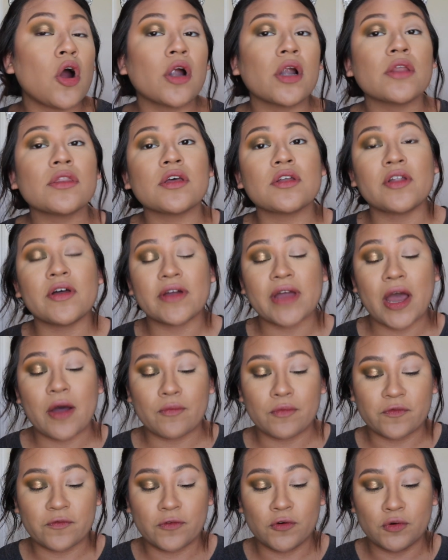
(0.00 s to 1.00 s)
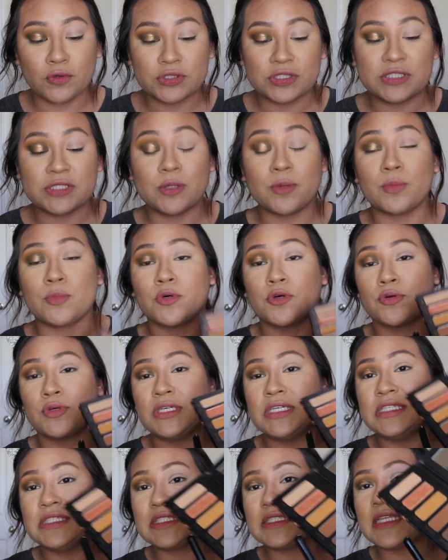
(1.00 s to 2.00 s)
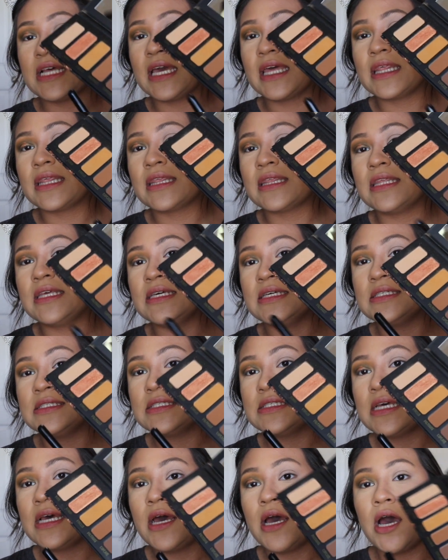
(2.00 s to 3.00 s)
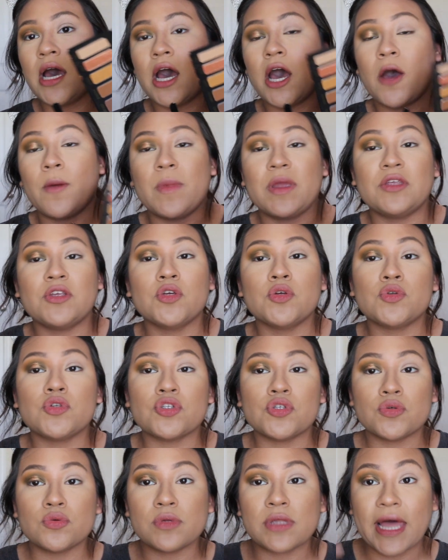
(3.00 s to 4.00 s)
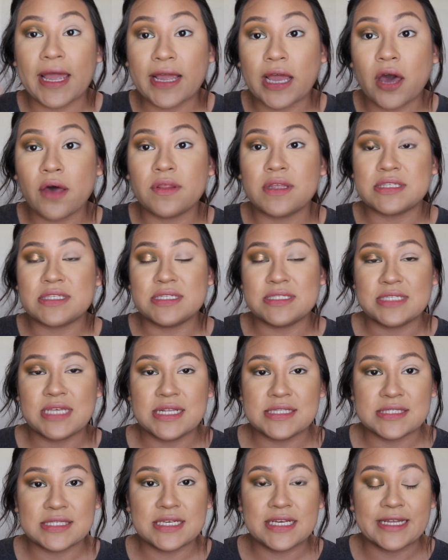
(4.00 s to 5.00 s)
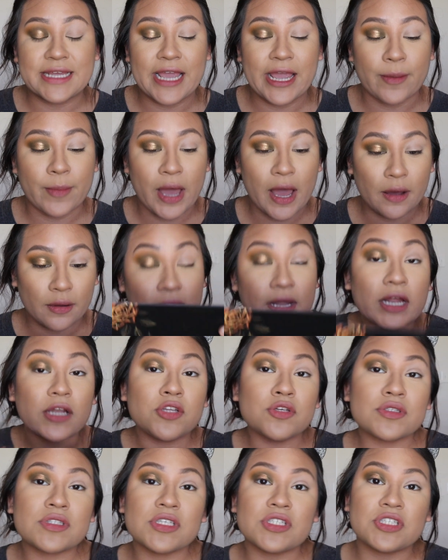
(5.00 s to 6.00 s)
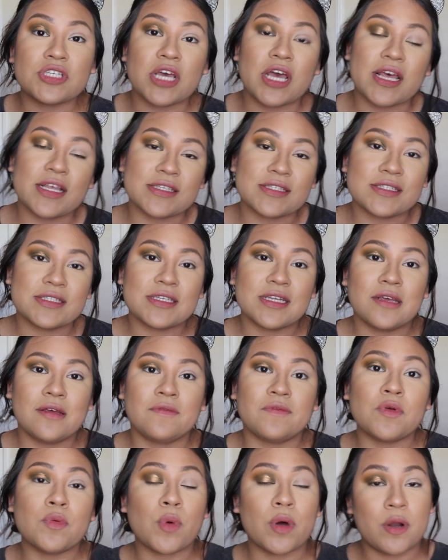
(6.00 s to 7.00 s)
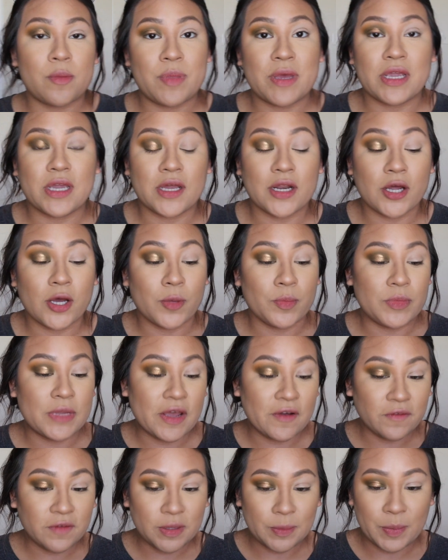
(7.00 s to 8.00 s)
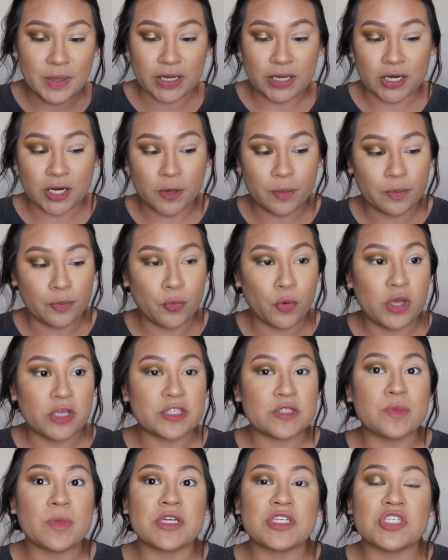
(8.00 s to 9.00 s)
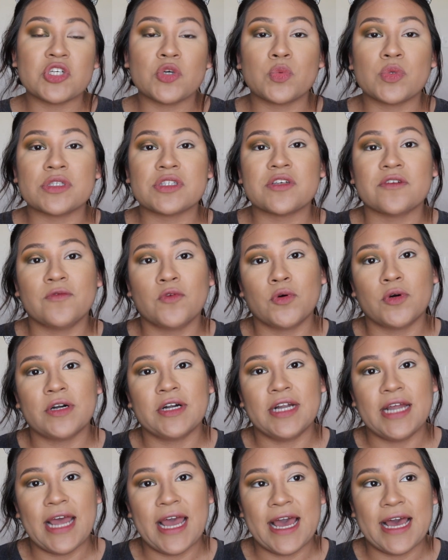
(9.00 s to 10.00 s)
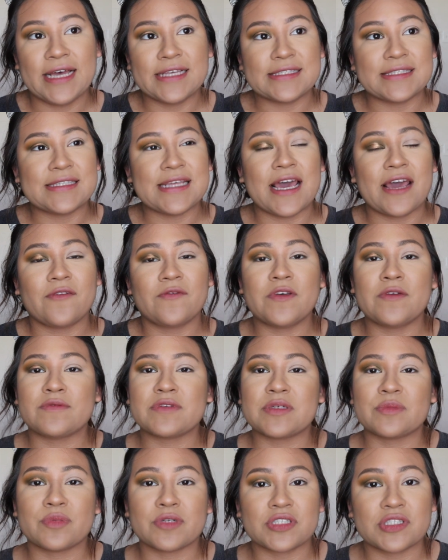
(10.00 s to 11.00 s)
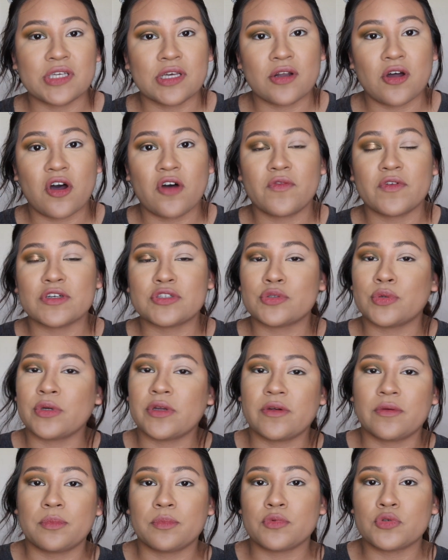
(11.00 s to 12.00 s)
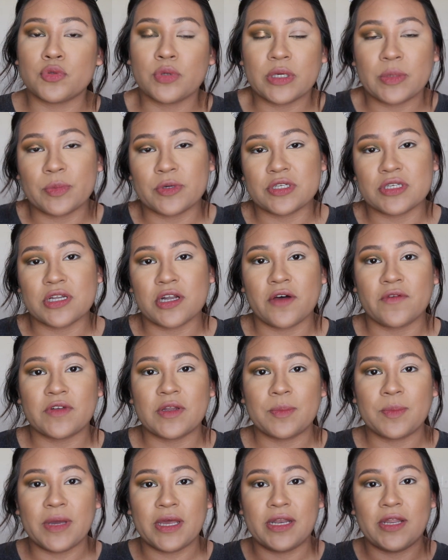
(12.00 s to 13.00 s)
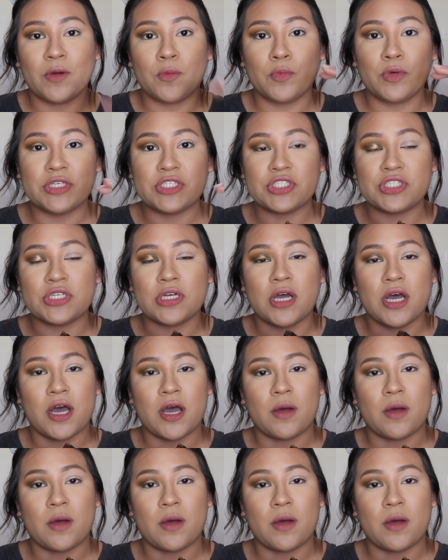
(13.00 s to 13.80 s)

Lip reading: are on the lookout for some greens like this, and you do like how this intensity came out, then I do suggest, if you want to pick it up, definitely pick it up, especially when Sephora has that 15% off or 20% off, depending which